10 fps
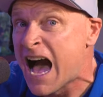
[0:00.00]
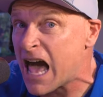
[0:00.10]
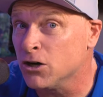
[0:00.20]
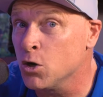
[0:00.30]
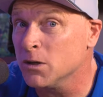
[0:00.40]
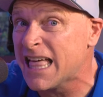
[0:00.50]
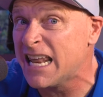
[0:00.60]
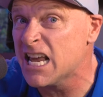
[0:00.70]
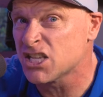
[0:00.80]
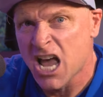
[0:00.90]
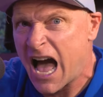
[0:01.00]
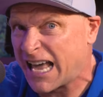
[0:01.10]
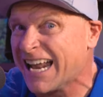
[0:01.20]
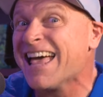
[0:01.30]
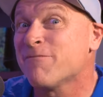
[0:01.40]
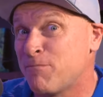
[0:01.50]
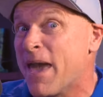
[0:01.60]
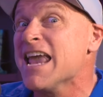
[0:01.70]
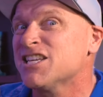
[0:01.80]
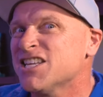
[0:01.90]
I don't know what that is. I got to have
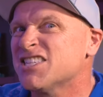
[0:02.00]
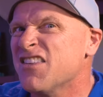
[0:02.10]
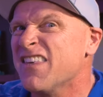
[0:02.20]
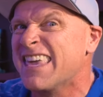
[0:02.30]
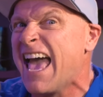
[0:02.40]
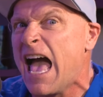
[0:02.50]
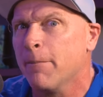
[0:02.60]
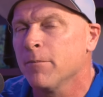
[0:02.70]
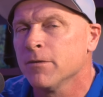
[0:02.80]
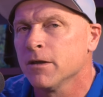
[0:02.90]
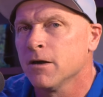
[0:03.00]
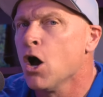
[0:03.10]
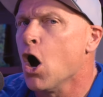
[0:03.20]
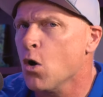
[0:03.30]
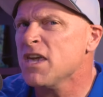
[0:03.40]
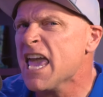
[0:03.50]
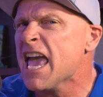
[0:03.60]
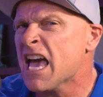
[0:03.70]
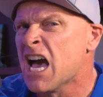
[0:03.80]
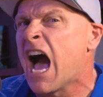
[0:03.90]
patience in the gap. Oh,
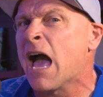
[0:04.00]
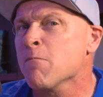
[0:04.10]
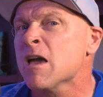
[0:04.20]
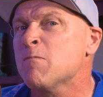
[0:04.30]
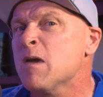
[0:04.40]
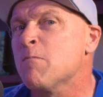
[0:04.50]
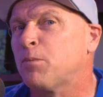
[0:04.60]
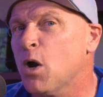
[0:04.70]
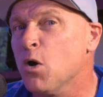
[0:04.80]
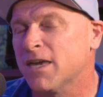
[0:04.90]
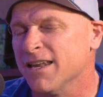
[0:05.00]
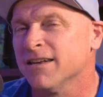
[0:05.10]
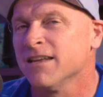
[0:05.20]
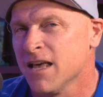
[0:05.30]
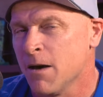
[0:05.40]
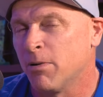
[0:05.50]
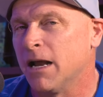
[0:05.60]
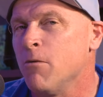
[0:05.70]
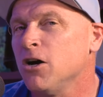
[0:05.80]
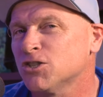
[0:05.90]
yeah, I might be broken, but
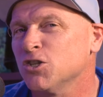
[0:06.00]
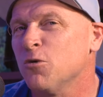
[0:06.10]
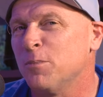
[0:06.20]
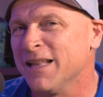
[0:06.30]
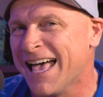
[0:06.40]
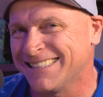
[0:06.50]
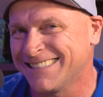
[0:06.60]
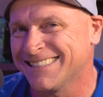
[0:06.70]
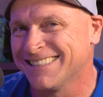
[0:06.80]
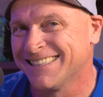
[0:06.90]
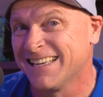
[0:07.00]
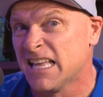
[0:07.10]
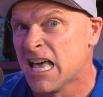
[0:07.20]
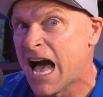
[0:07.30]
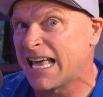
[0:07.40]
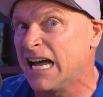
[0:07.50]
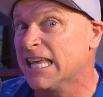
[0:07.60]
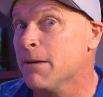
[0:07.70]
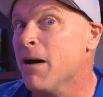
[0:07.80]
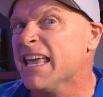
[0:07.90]
I'm also blessed. I got to
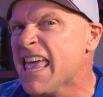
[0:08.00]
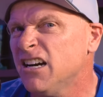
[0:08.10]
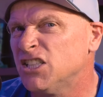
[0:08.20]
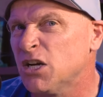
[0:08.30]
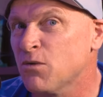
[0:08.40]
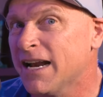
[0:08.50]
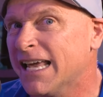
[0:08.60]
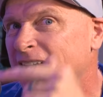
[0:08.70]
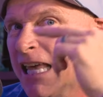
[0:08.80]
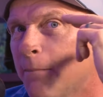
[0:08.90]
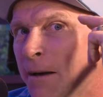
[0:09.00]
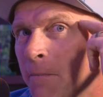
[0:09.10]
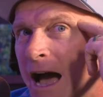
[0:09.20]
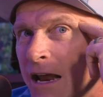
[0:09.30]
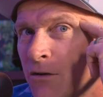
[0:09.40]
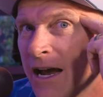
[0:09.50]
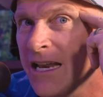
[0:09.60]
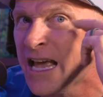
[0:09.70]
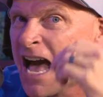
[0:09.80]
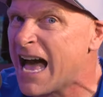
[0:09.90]
get my energy right. I got to get my mind
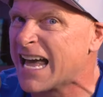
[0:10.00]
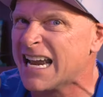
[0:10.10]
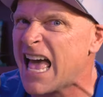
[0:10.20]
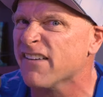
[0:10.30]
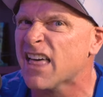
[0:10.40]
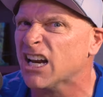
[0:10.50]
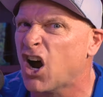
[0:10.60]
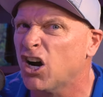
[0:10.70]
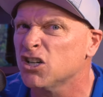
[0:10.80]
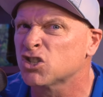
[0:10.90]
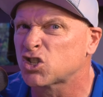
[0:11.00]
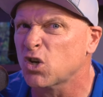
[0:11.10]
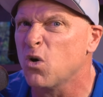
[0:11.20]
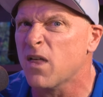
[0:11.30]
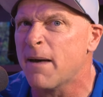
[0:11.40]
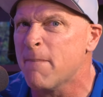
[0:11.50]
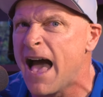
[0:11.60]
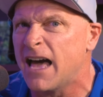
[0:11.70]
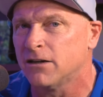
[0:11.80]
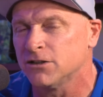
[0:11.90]
right. I got to have that heart and soul that
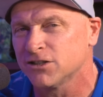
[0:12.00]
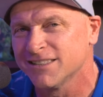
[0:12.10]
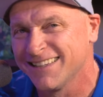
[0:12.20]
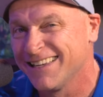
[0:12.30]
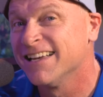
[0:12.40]
matters.